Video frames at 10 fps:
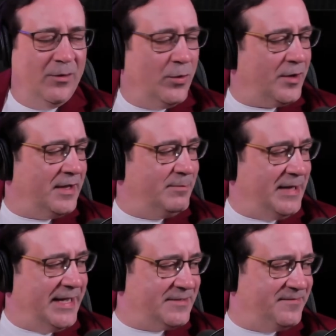we're going to
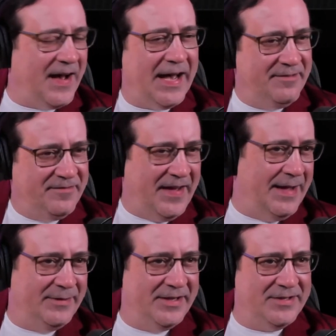bless five
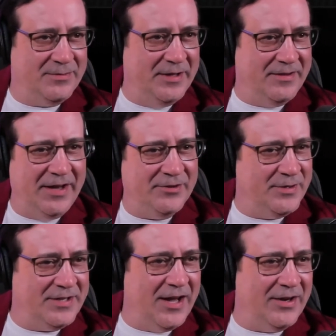families with
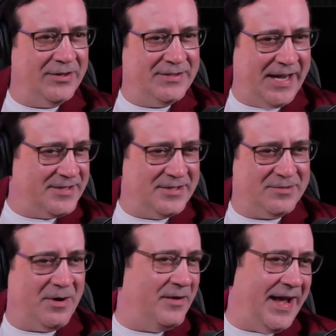$100 Texas
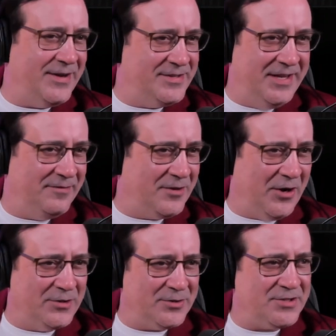Roadhouse gift
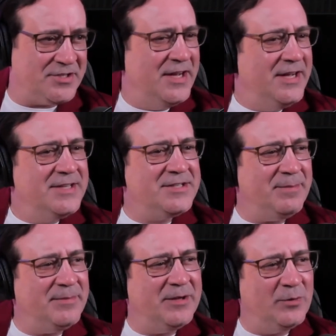cards or just
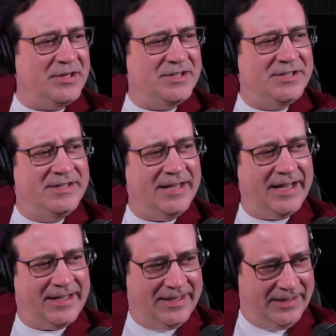something
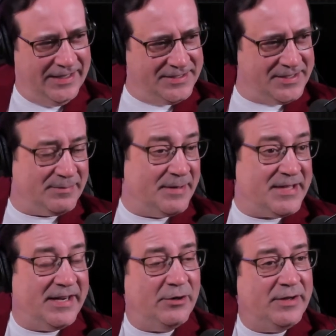ridiculous. Sometimes
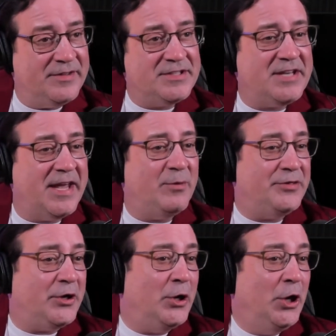yeah. they don't even say
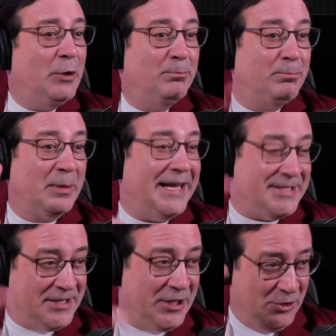what they're
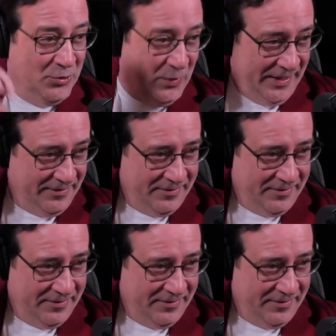blessing you with.